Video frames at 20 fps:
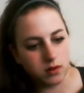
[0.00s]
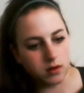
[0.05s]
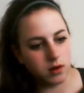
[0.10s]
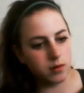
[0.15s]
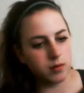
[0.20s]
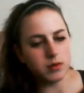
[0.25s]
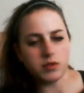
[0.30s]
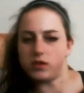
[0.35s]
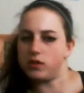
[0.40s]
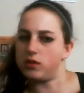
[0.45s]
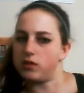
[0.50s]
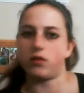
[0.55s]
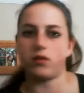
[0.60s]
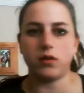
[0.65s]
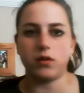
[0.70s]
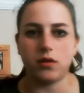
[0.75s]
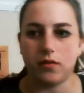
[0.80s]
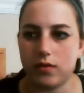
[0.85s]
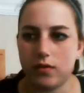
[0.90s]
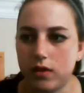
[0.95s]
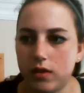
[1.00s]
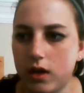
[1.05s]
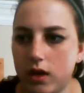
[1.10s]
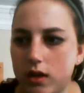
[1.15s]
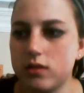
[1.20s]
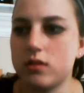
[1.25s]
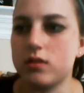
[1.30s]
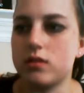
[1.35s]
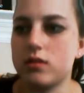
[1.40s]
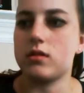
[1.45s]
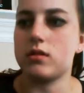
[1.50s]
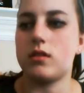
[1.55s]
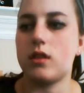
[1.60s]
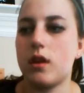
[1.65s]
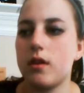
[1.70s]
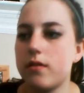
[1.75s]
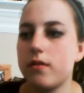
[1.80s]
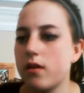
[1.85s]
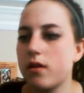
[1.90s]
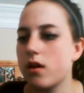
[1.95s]
are we just going over the answers and
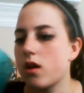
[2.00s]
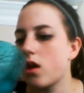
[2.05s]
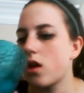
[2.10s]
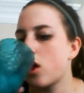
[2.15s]
stuff?